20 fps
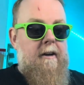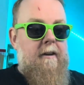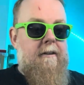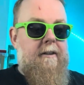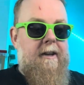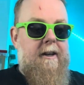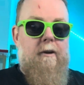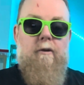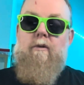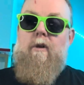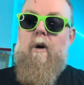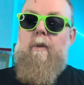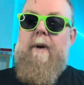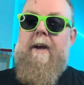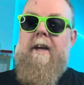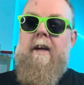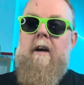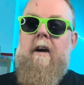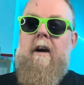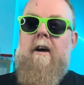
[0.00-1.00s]
the
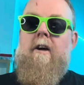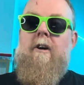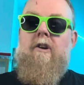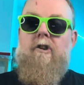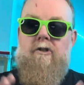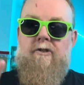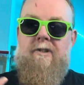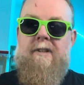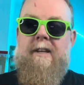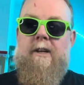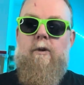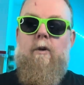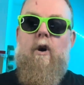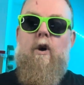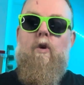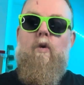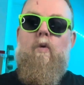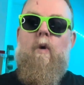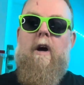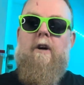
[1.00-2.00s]
Roey
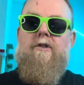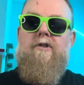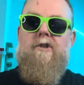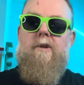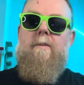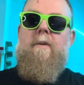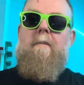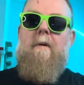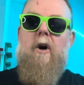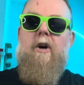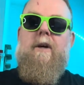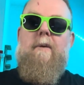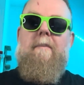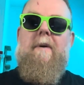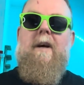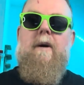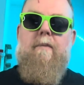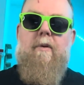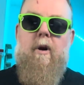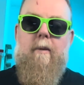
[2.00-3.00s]
Zero supermarket
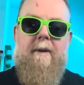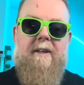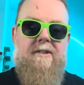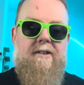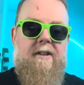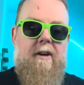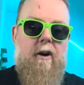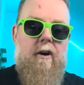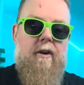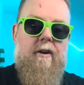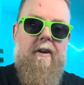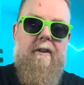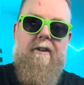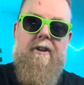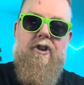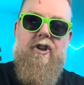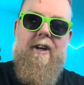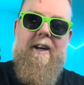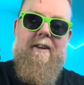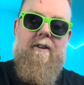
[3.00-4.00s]
beer promise on
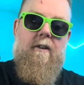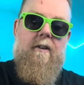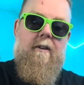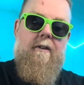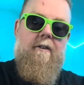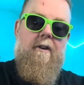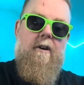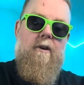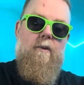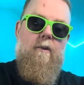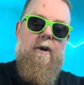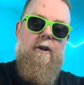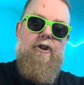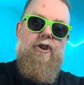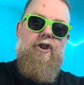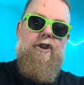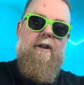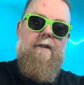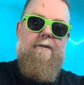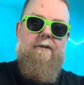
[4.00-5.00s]
the channel. No
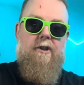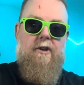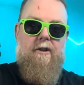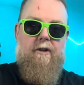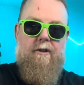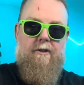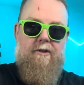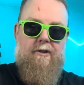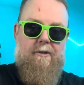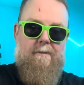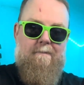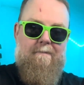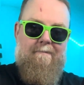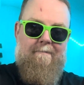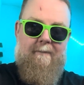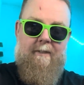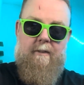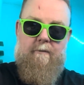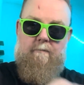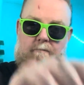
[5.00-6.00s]
shelf turds.
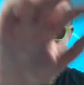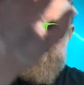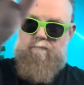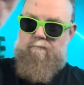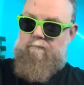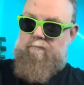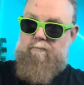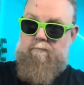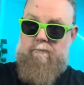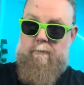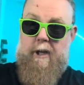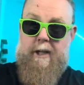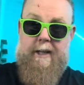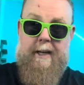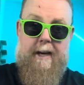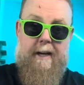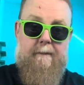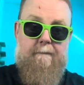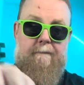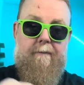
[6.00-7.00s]

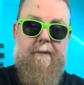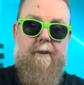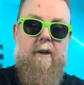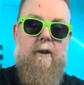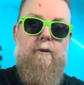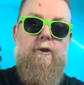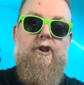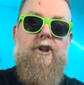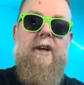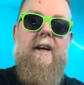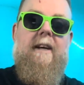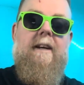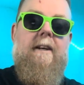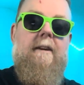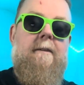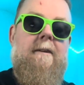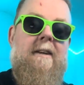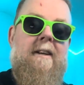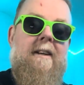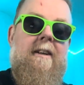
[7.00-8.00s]
Again, no
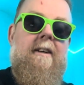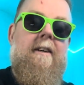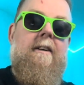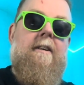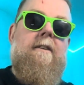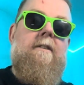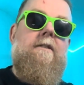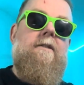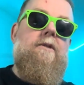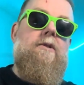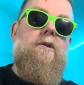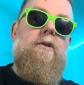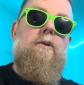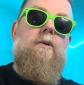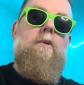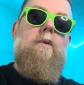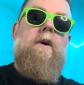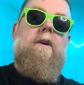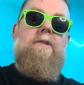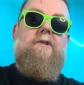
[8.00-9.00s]
shade
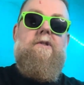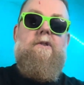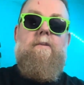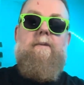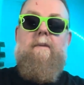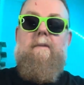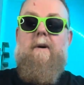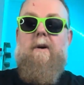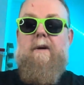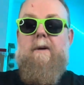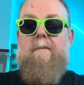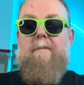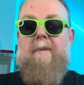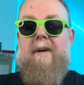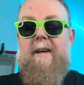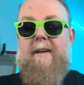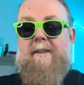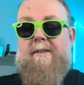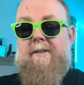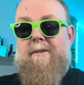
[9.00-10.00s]
to supermarket
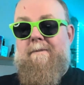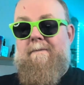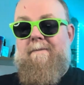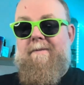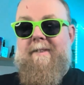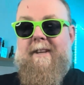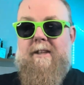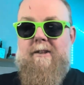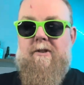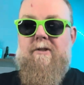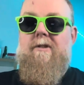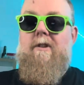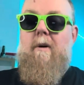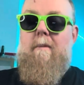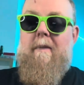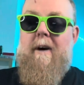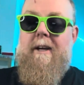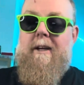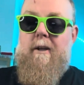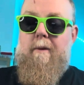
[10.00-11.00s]
beers. They're just not
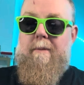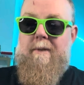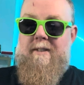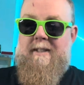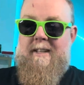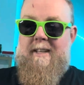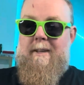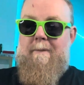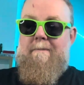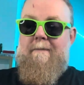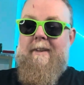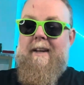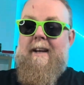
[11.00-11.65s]
my cup of tea.